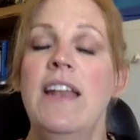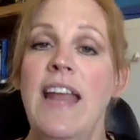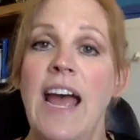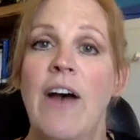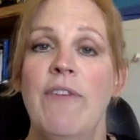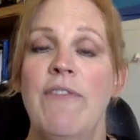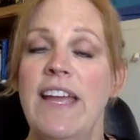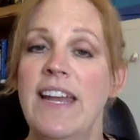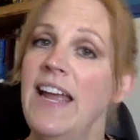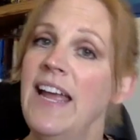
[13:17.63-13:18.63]
Now, if I
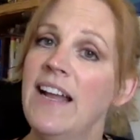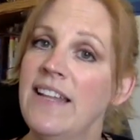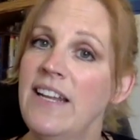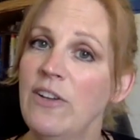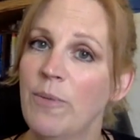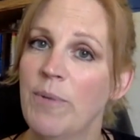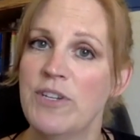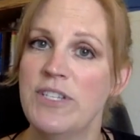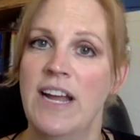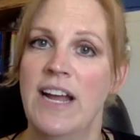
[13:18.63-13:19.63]
get an analytical
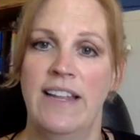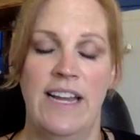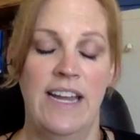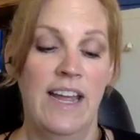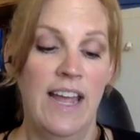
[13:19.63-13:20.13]
personality